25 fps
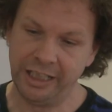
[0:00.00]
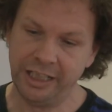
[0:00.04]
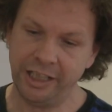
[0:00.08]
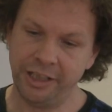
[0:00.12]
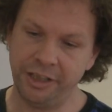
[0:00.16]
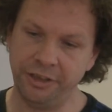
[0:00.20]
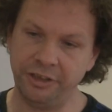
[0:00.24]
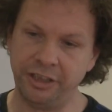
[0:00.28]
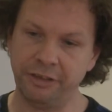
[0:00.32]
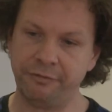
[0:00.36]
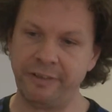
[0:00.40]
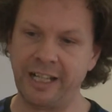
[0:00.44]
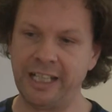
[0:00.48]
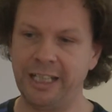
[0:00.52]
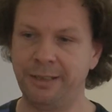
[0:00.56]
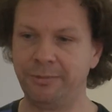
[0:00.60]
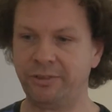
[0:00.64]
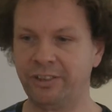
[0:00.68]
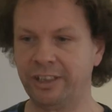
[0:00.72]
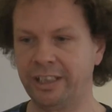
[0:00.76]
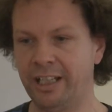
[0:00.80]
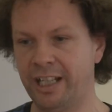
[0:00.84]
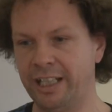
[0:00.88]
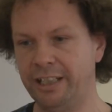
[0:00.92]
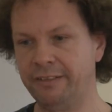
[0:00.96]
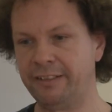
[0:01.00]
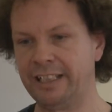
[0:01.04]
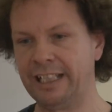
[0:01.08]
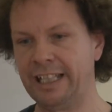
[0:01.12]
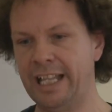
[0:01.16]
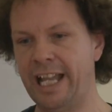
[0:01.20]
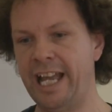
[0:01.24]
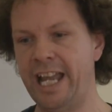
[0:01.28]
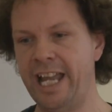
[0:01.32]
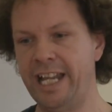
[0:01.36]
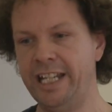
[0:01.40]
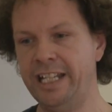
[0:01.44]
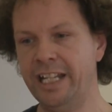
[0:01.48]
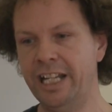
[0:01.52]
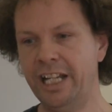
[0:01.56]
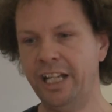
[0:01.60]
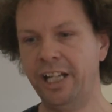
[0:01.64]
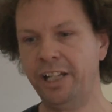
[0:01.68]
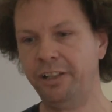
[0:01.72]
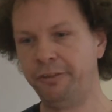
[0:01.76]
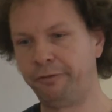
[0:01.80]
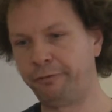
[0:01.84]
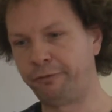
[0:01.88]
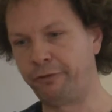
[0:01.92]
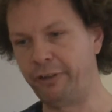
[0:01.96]
who developed a kind of clay
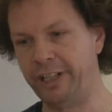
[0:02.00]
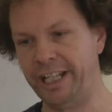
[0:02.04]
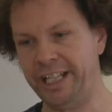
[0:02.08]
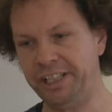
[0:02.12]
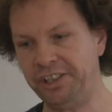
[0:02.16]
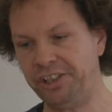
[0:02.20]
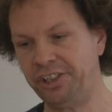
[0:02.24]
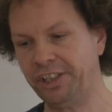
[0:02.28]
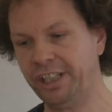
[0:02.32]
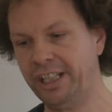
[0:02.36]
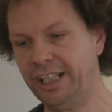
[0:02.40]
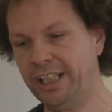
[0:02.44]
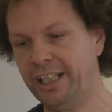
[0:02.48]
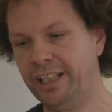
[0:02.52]
fridge